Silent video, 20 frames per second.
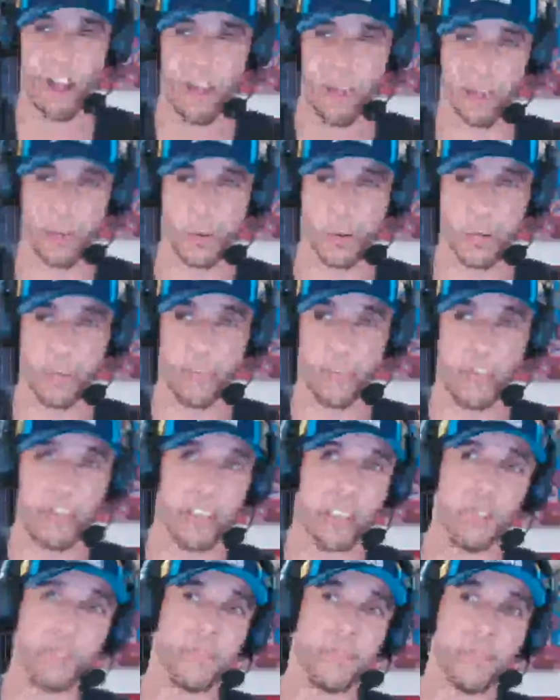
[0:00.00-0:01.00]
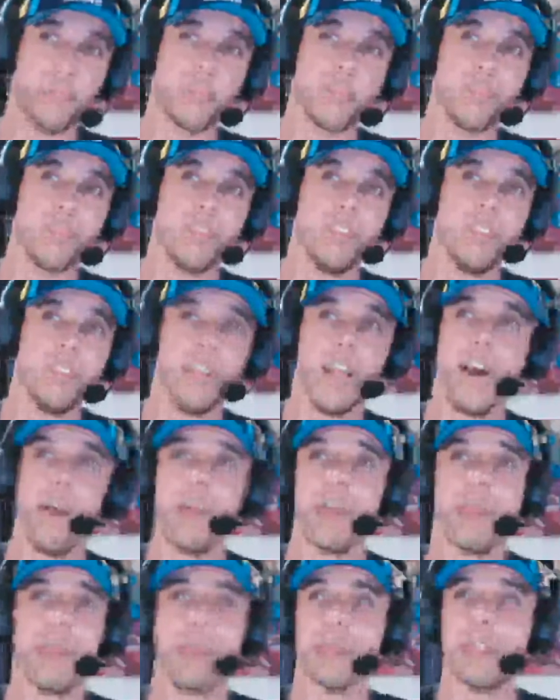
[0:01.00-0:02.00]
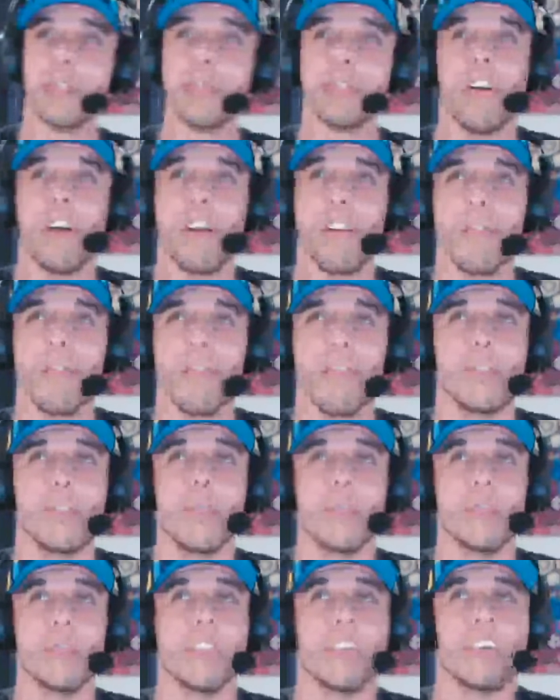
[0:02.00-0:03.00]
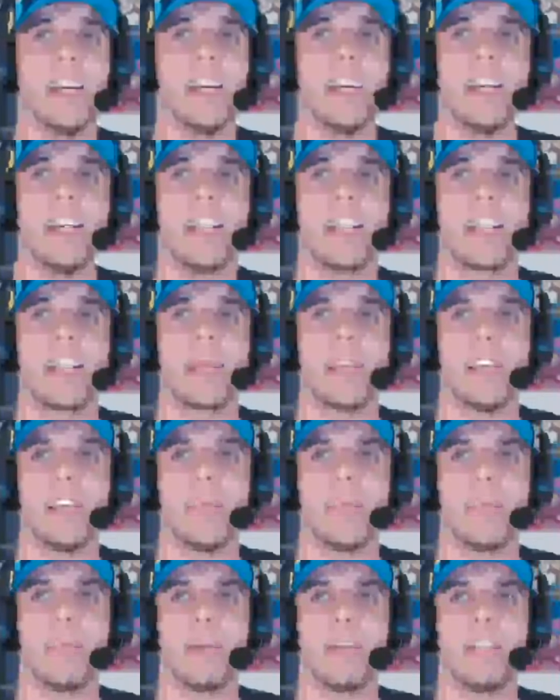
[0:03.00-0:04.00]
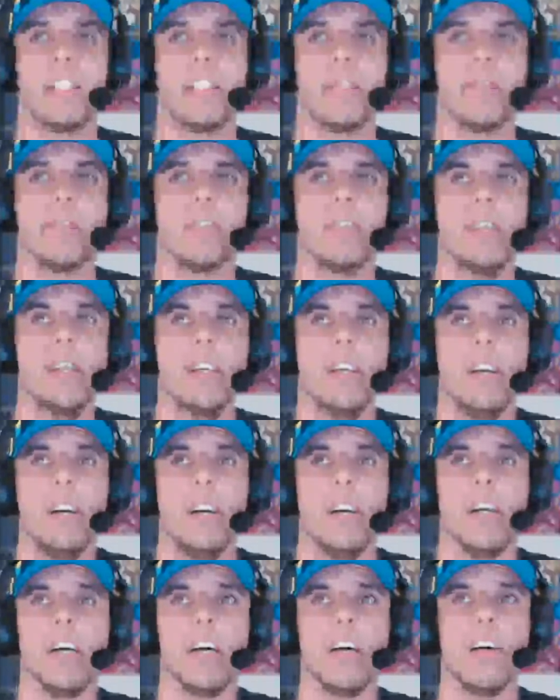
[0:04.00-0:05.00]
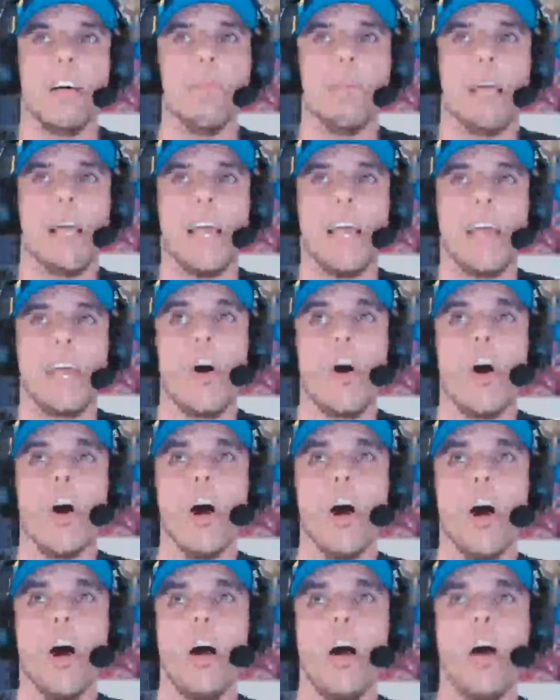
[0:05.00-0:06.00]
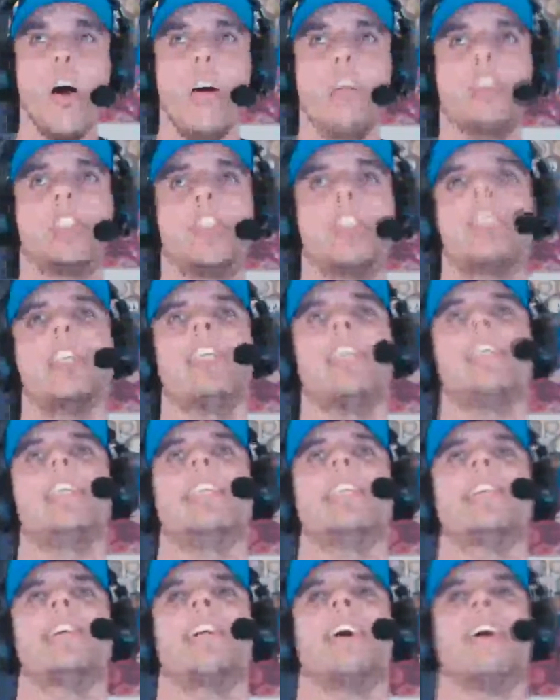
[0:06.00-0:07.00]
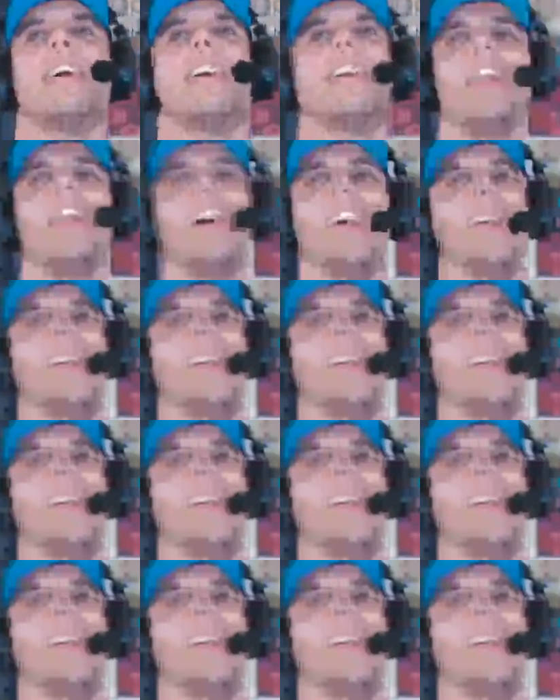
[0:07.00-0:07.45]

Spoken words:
call, to be fair. I wouldn't be upset with either of the calls there. It just comes down to perspective. Oh, jeez, they're unlucky